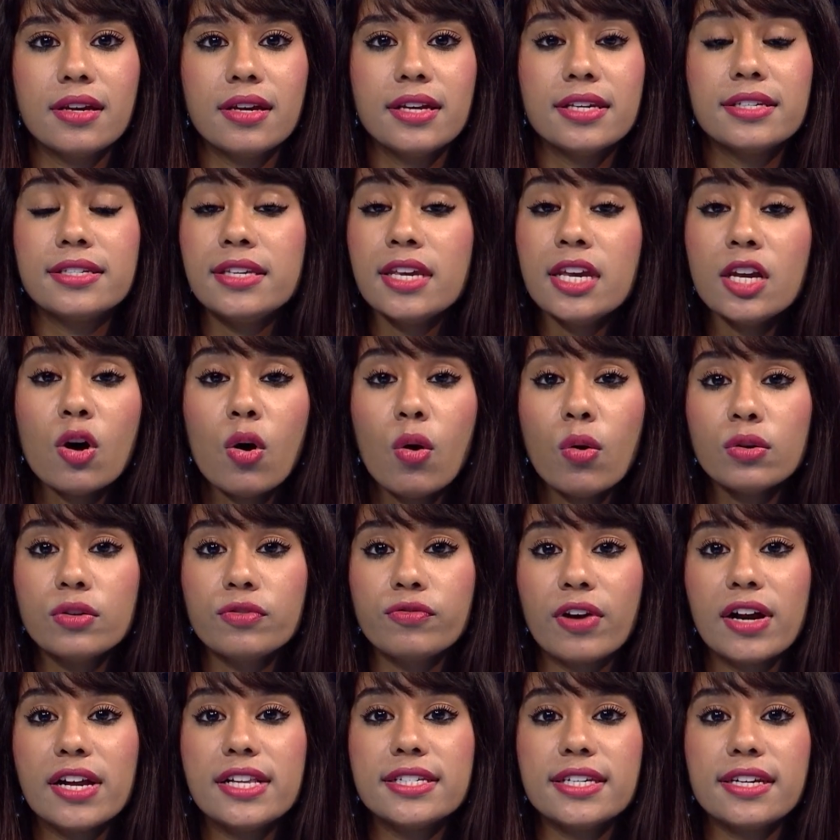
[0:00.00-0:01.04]
Seeing old
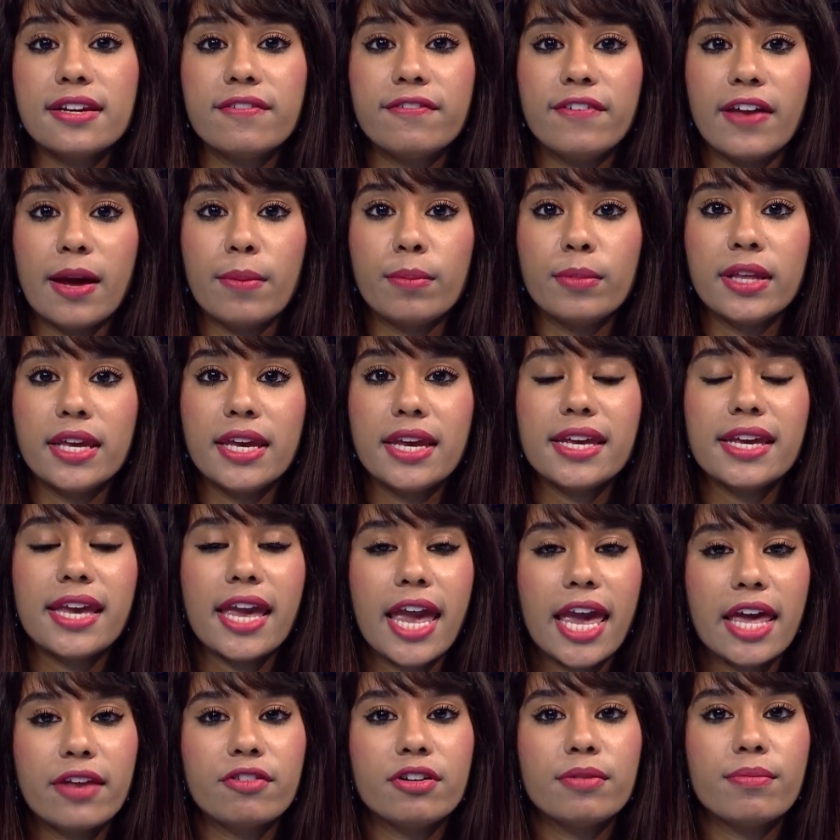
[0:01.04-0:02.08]
friends and family
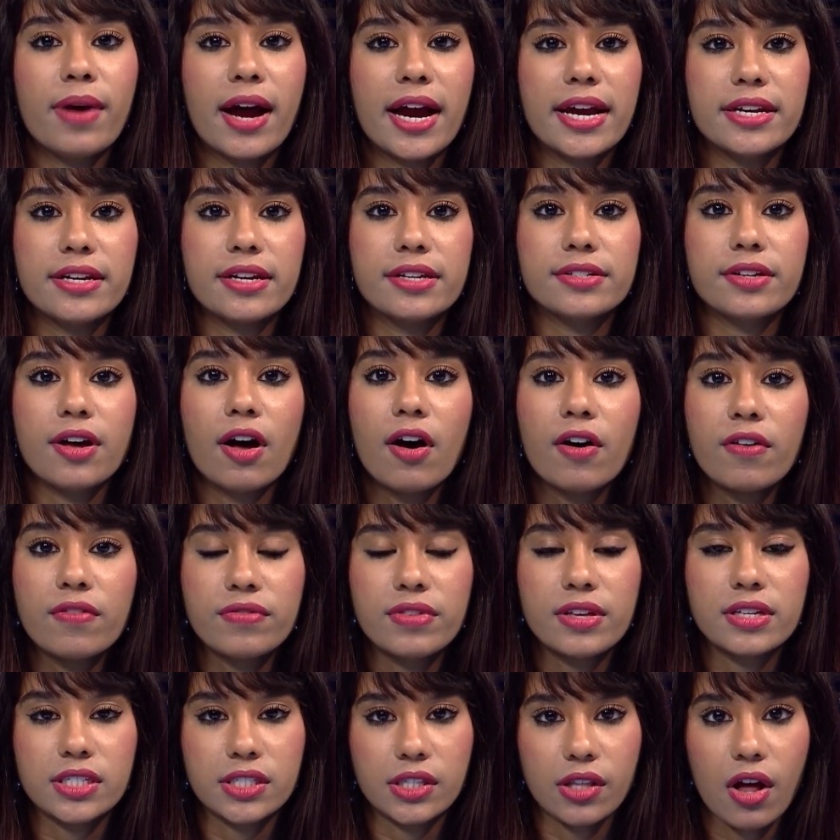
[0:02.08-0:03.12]
can remind us of
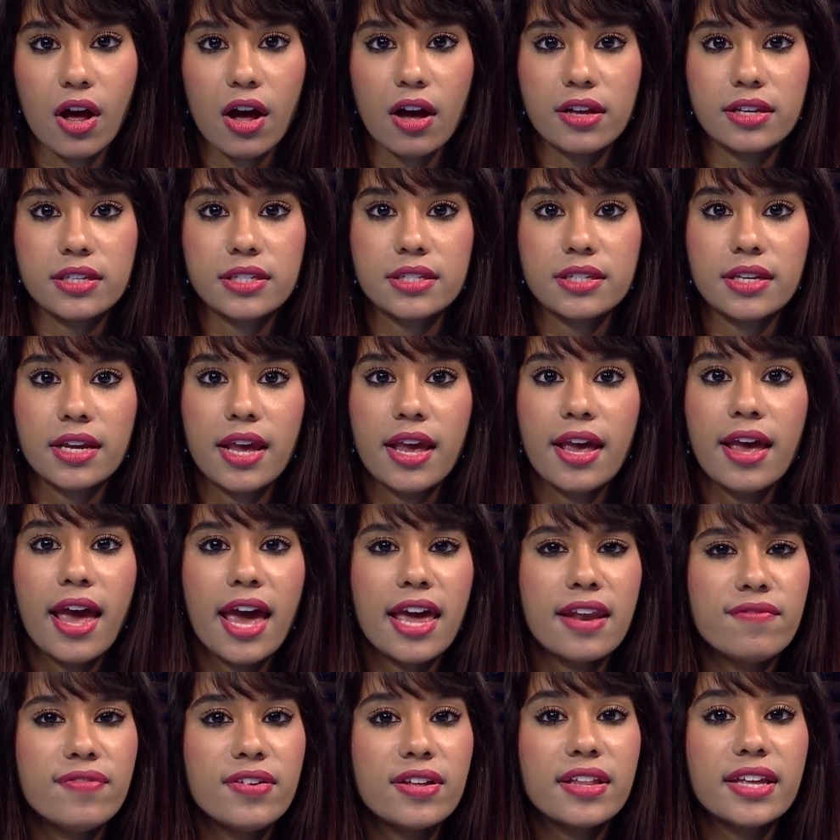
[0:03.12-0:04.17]
this loss,
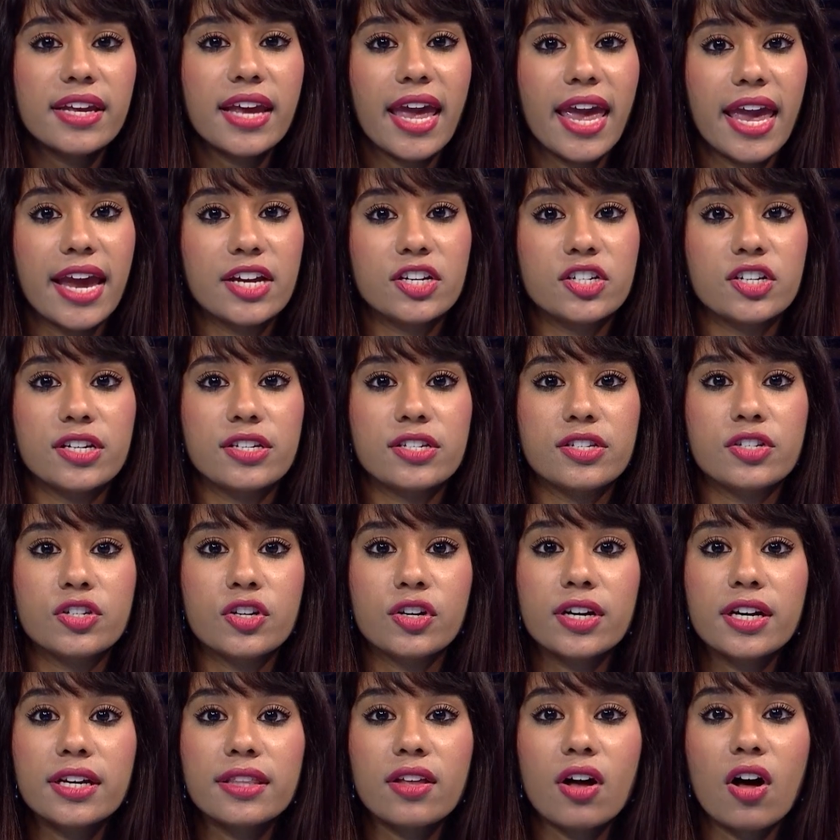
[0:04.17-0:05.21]
and feeling anxious
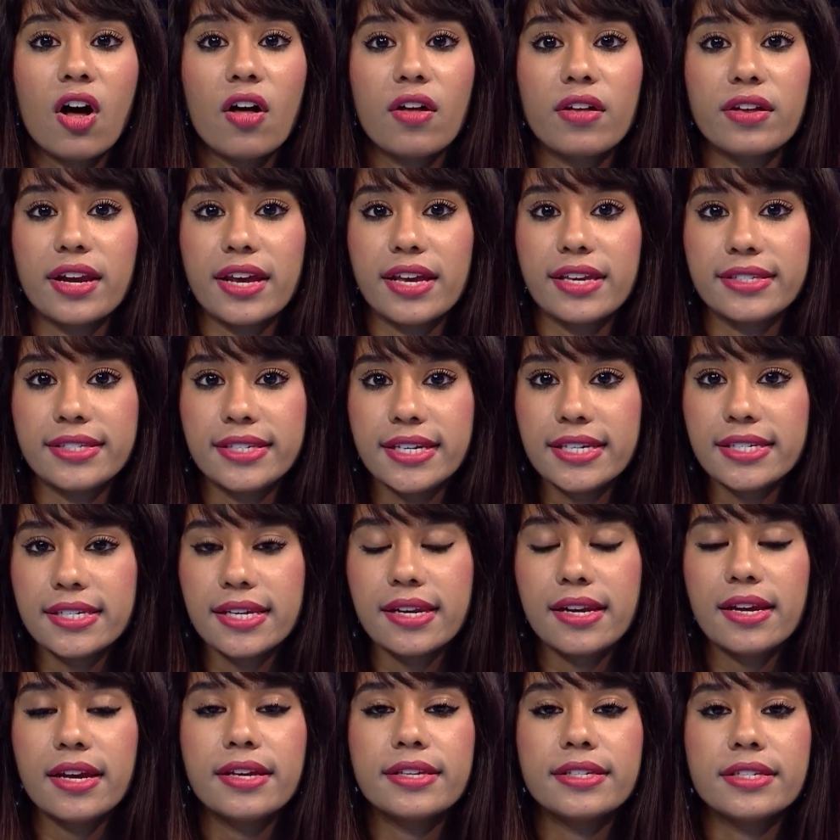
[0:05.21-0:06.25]
during the holiday
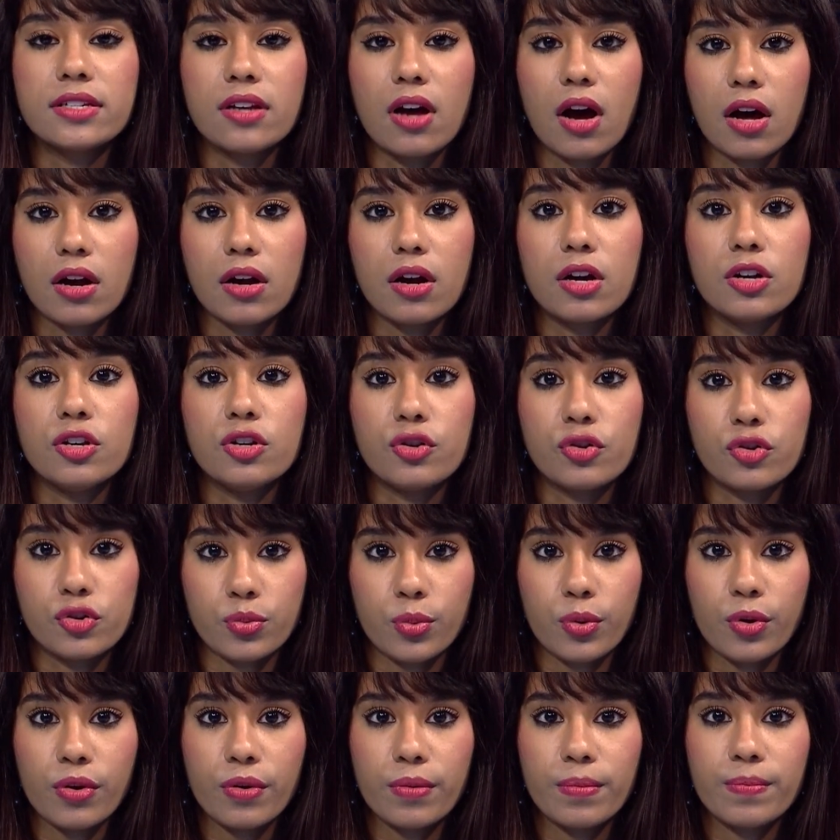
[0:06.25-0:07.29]
season is not
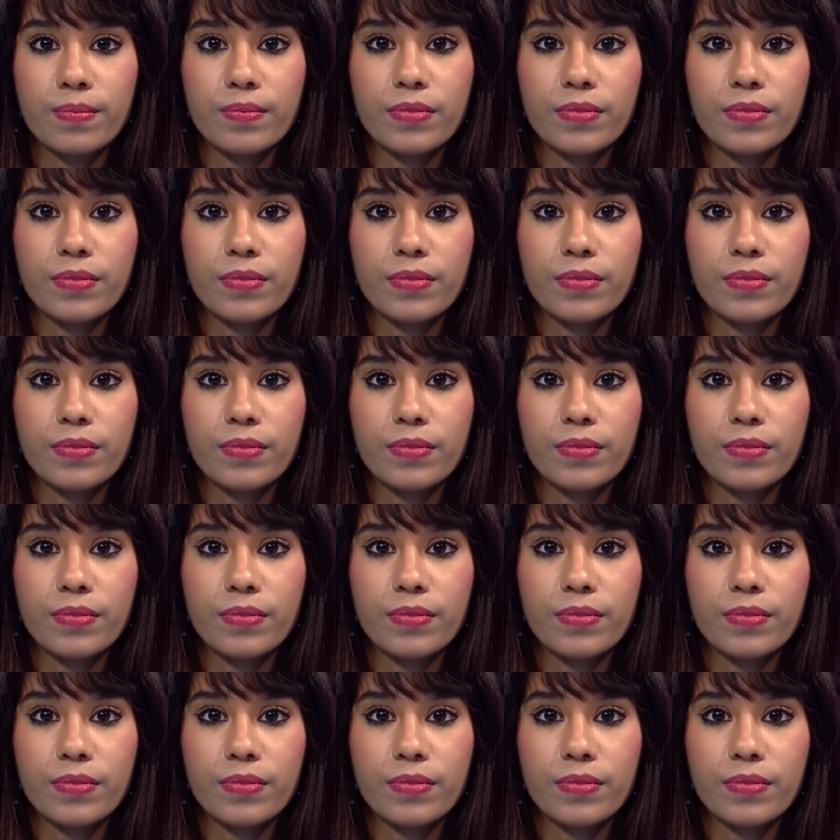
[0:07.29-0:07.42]
unusual.